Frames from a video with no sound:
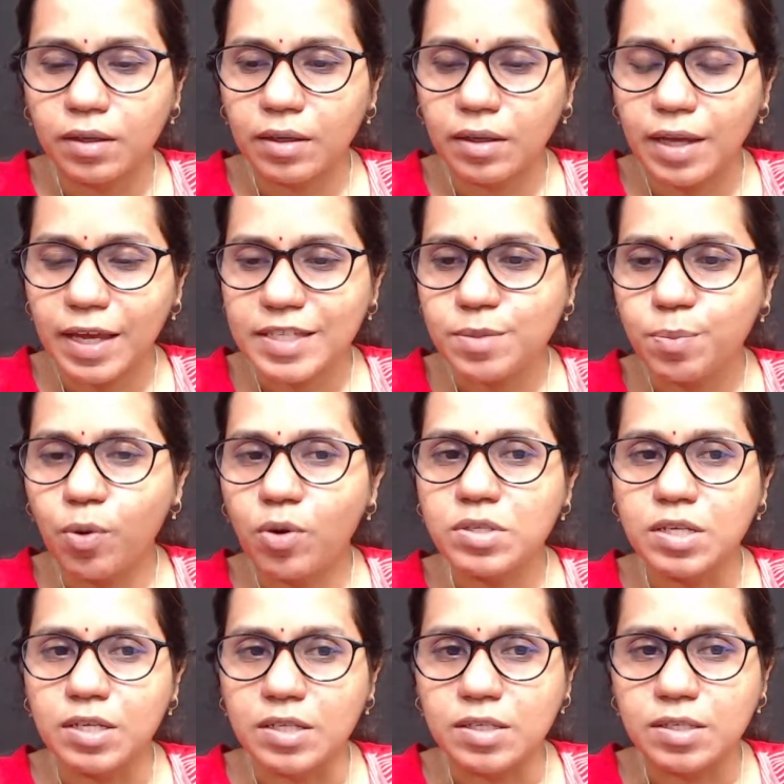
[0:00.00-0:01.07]

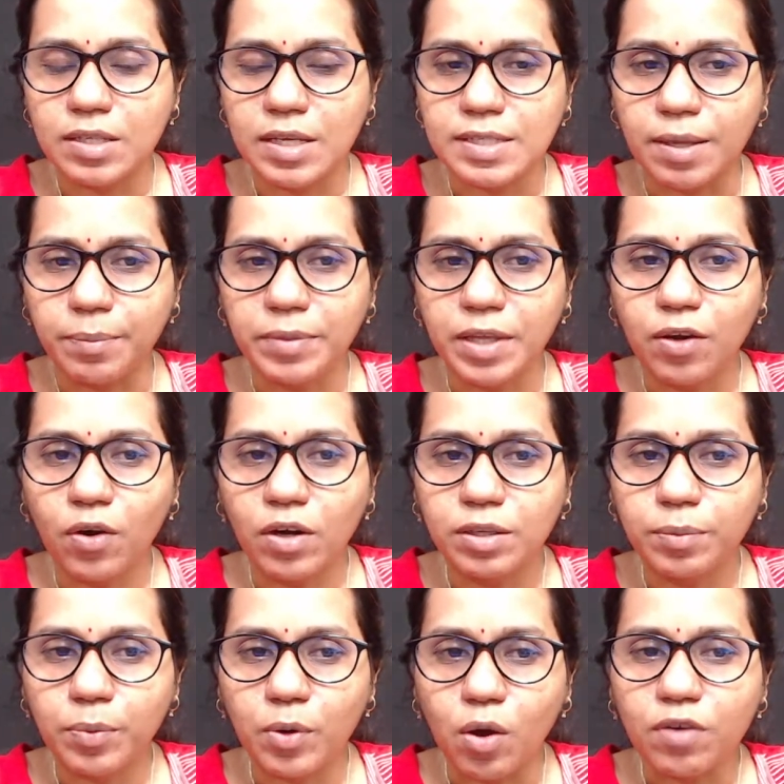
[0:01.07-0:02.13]
exposes, there's something called the
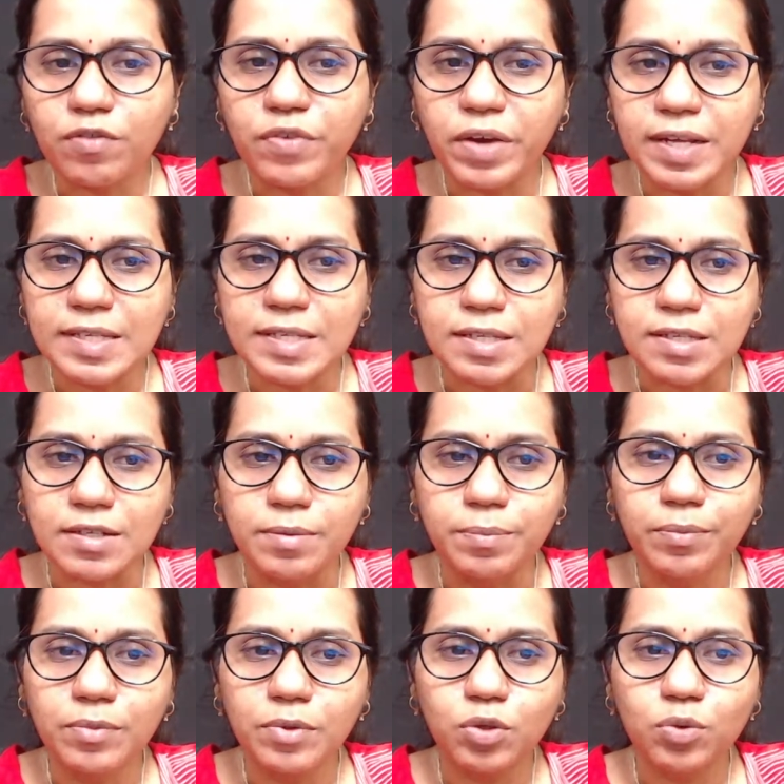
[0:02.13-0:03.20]
proc file system
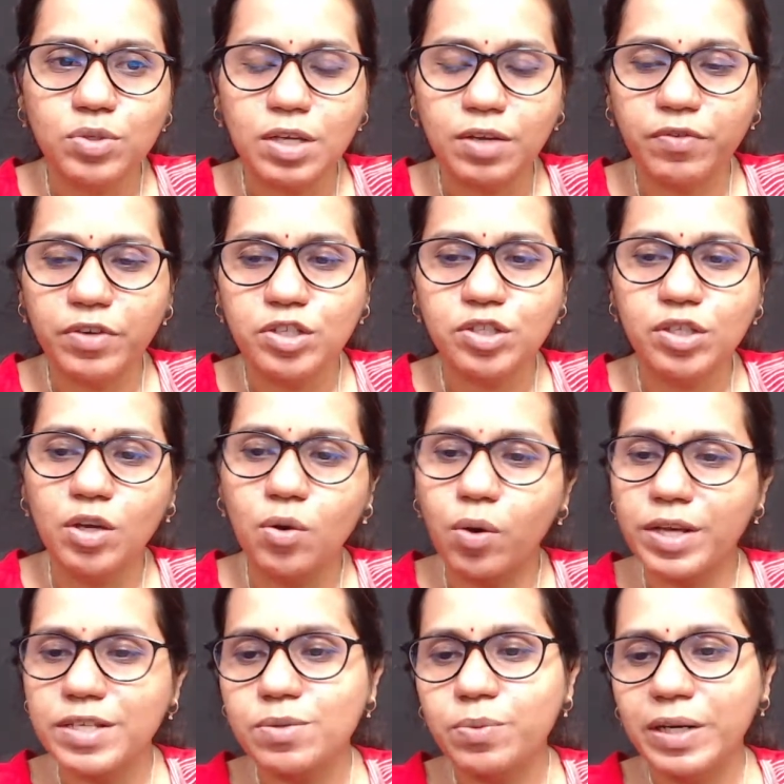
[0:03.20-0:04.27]
using which the
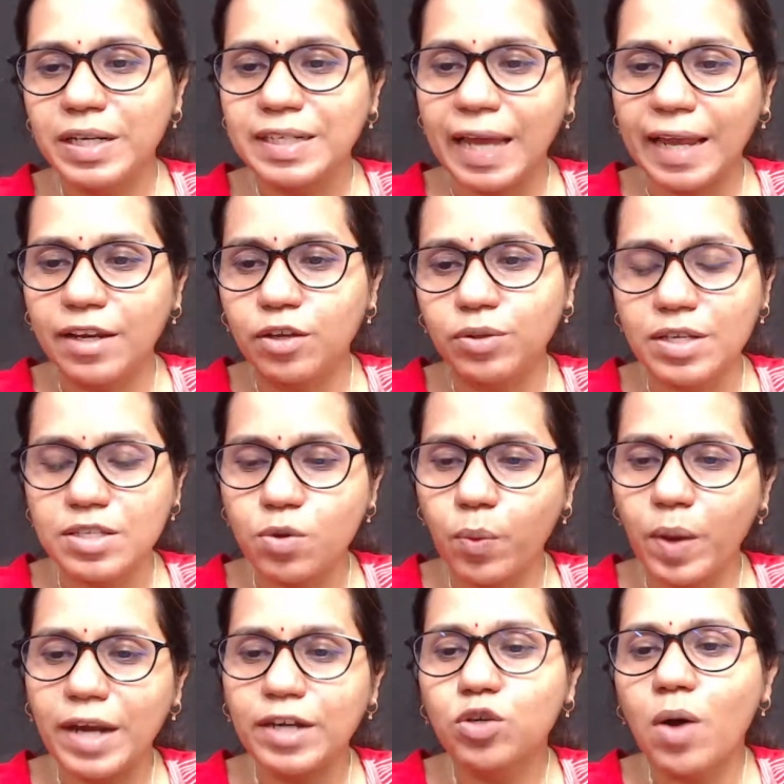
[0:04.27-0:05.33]
OS will tell you, there's a
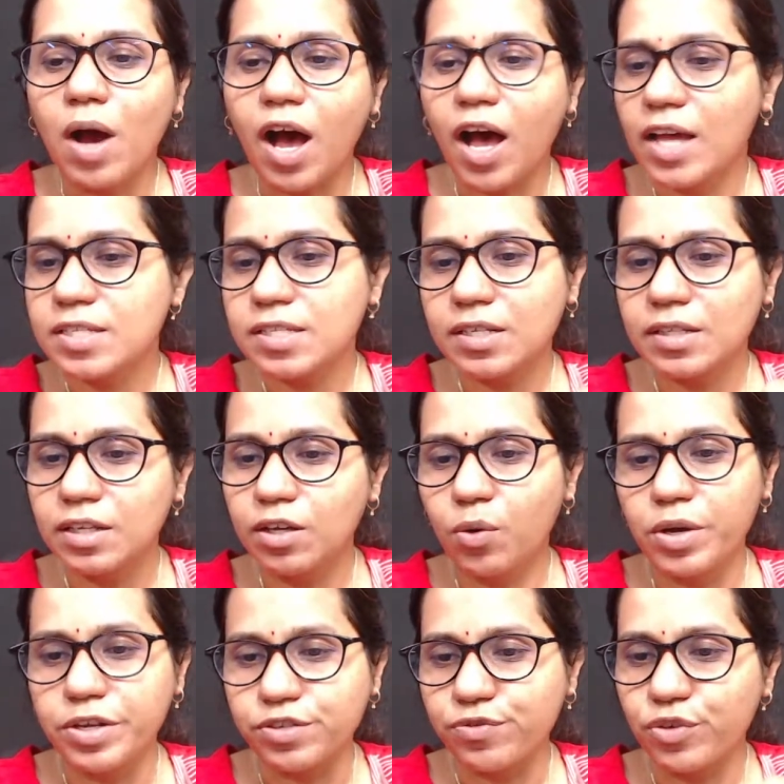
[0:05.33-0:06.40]
way to ask the
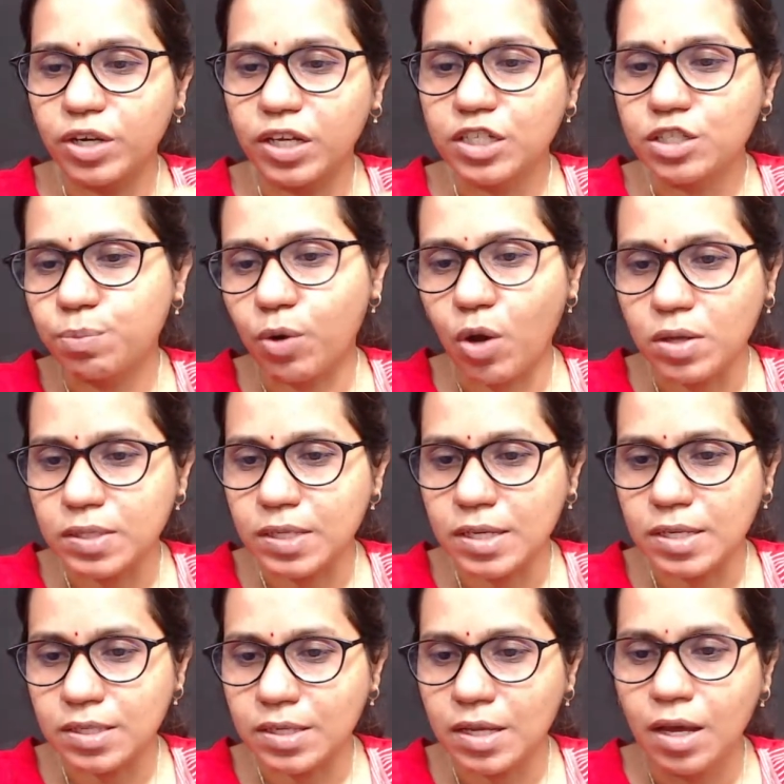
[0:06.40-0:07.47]
OS for each
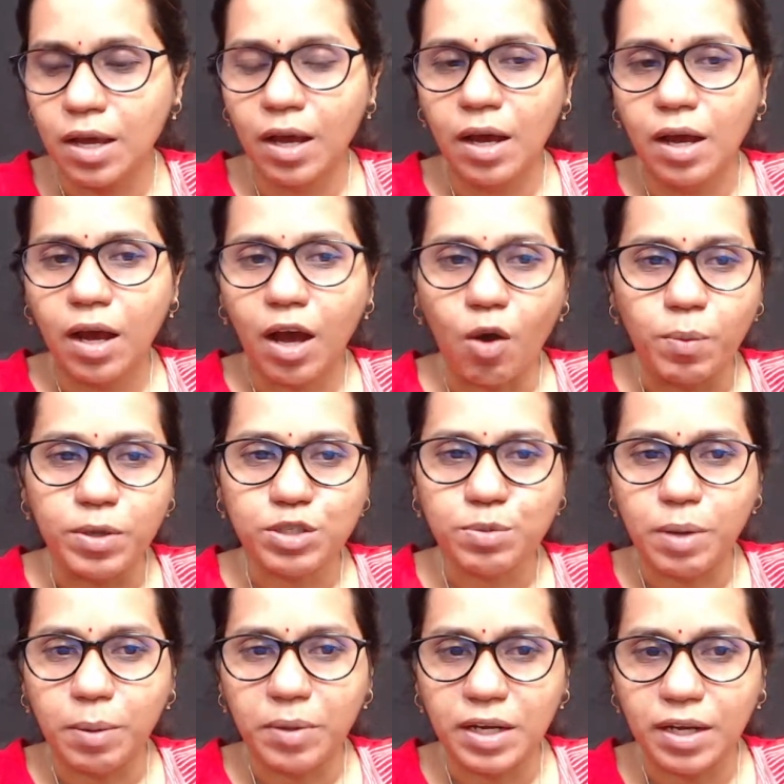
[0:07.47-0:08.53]
process how much
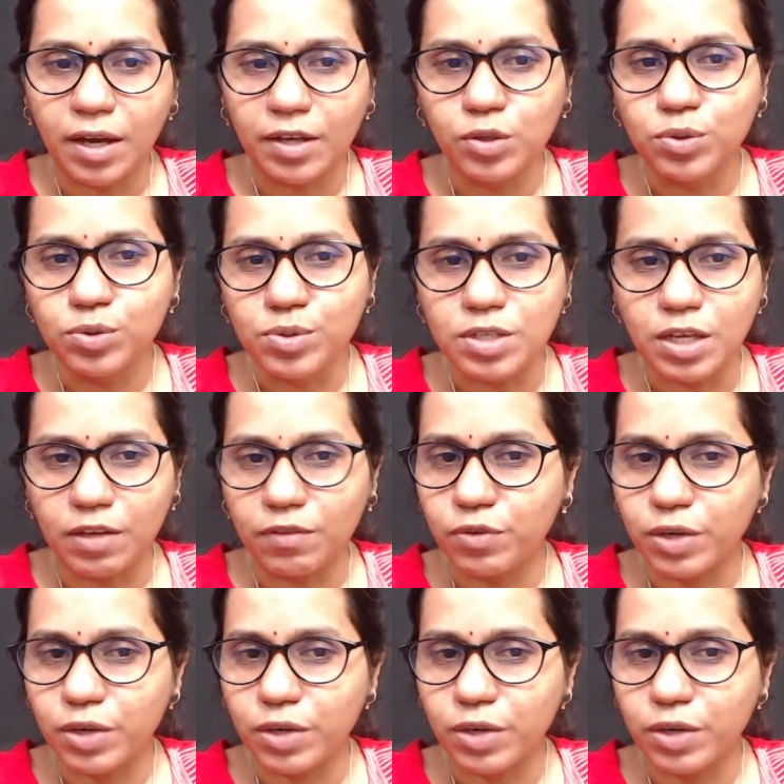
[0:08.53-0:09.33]
memory are you using. For